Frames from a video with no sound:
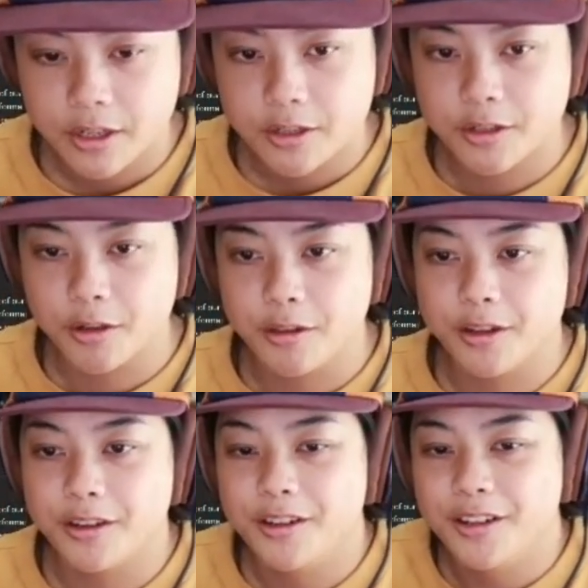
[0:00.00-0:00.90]
so
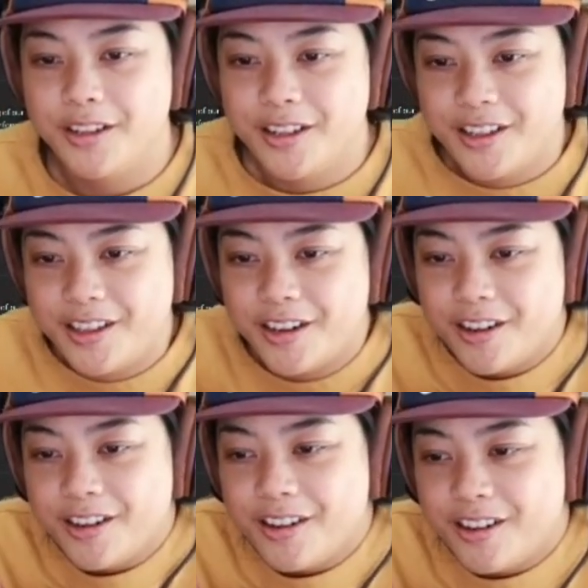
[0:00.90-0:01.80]

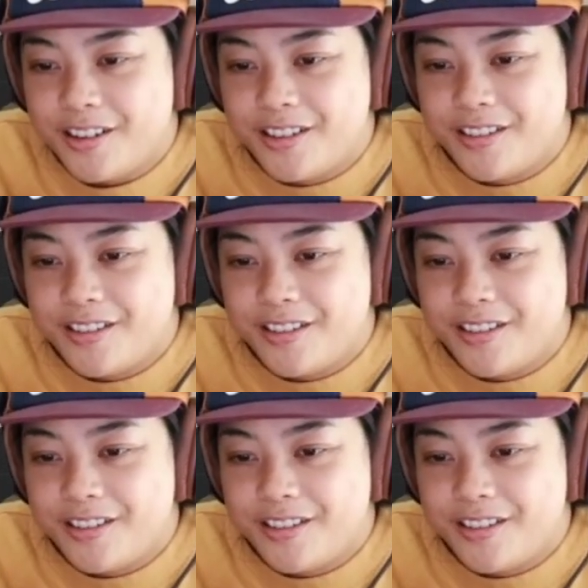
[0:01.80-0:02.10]
they